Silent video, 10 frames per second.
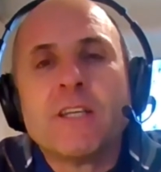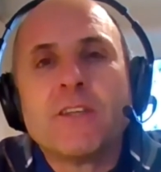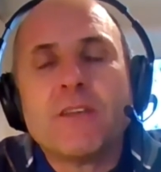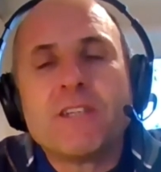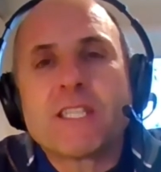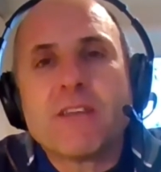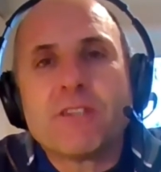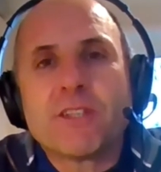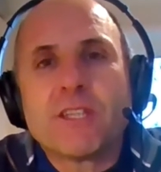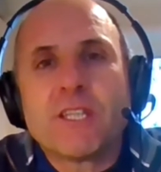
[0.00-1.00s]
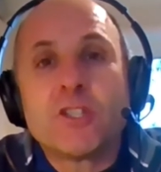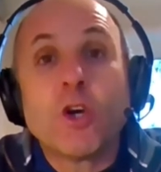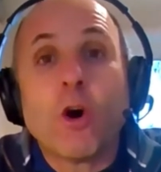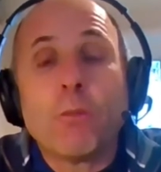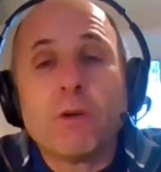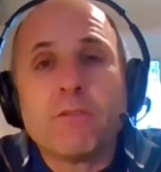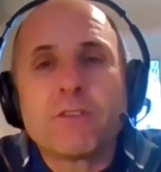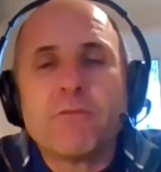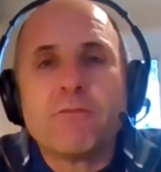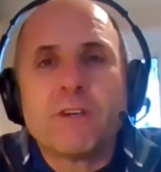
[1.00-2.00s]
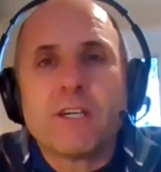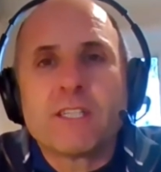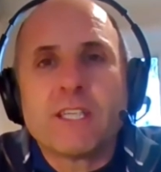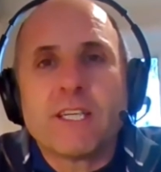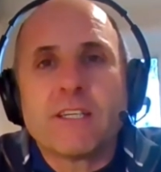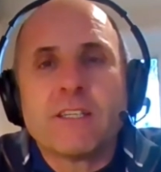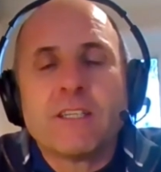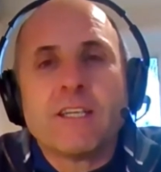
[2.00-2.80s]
that if it's given the job of converting